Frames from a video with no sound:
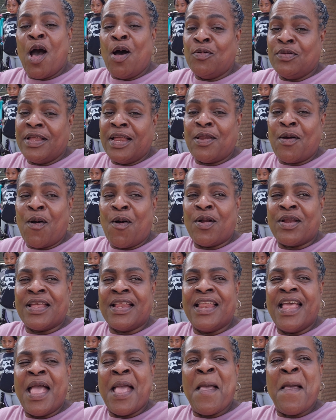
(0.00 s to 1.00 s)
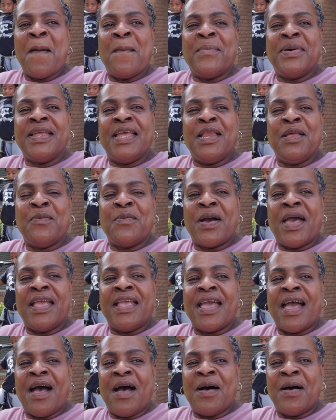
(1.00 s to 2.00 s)
on that hearted. But anyway,
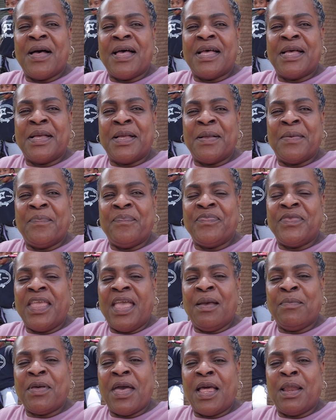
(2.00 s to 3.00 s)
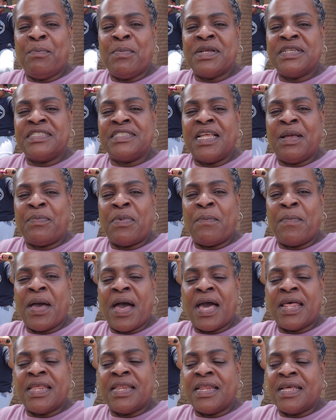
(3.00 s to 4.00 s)
y'all, um, yeah, I'm kind of messed up
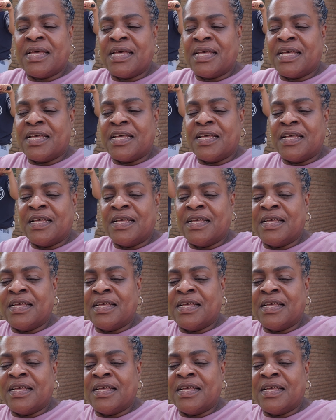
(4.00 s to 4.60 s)
about it. Uh,